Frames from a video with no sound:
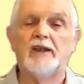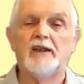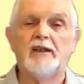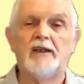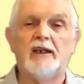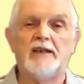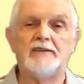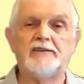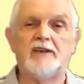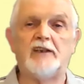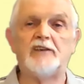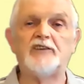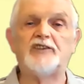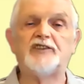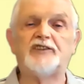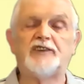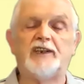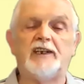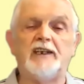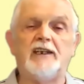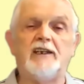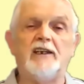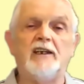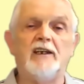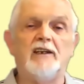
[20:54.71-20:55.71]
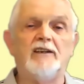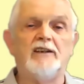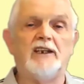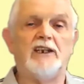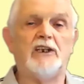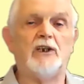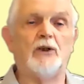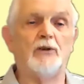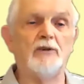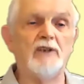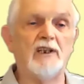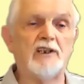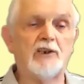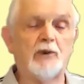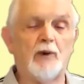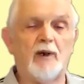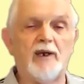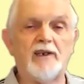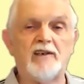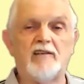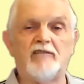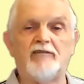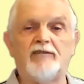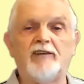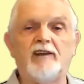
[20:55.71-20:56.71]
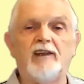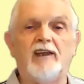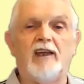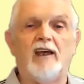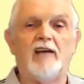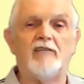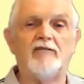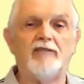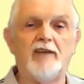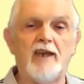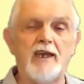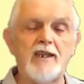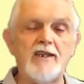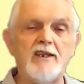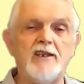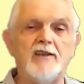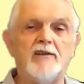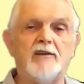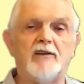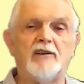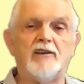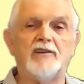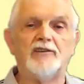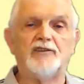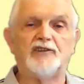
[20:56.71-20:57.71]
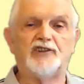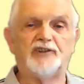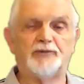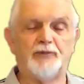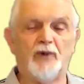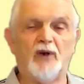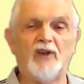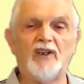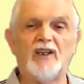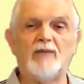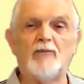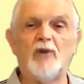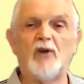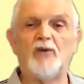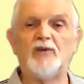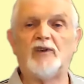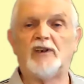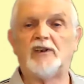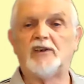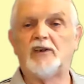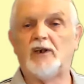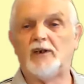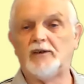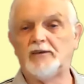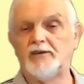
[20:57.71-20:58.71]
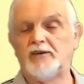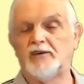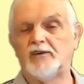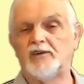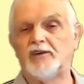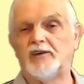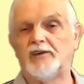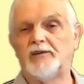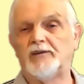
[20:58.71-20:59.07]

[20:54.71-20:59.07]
I did say that you only require a very small amount of current.